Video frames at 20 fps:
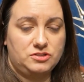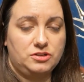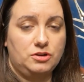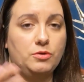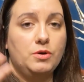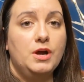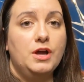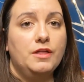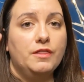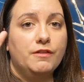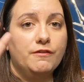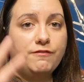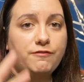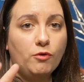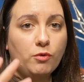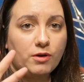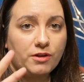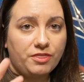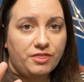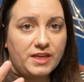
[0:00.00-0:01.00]
So the
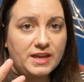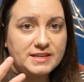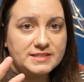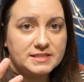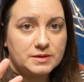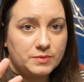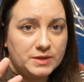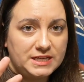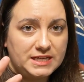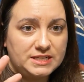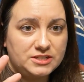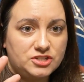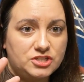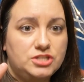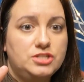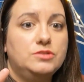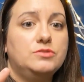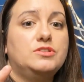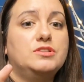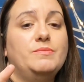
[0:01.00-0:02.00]
4 things that we need
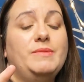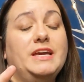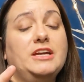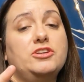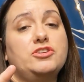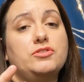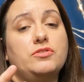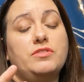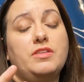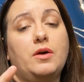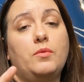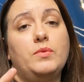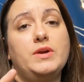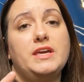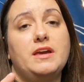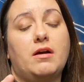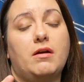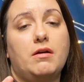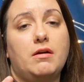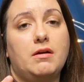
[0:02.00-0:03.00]
to do to make sure that
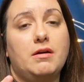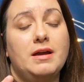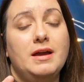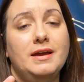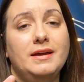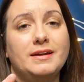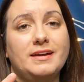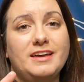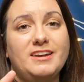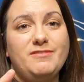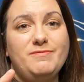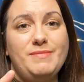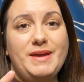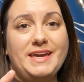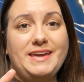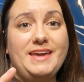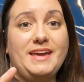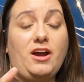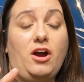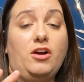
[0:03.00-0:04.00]
we are kind of
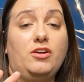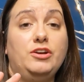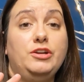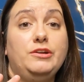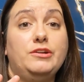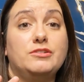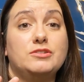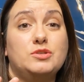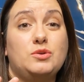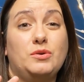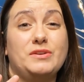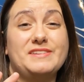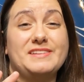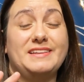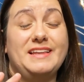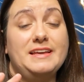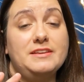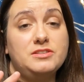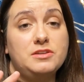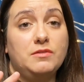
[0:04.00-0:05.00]
making our New Year's goals
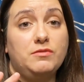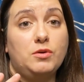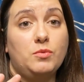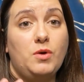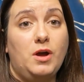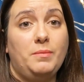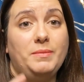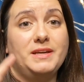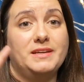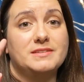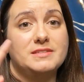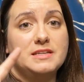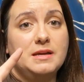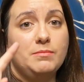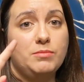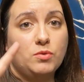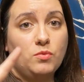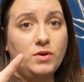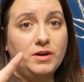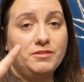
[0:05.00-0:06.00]
less overwhelming is
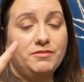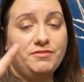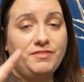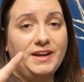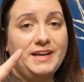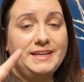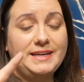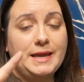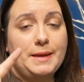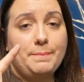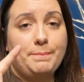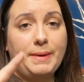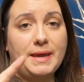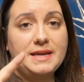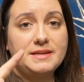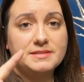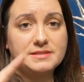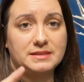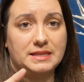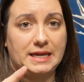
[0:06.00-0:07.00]
number 1, find a
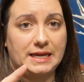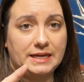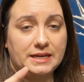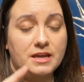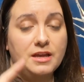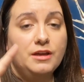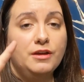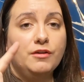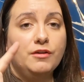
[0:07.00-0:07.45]
baseline.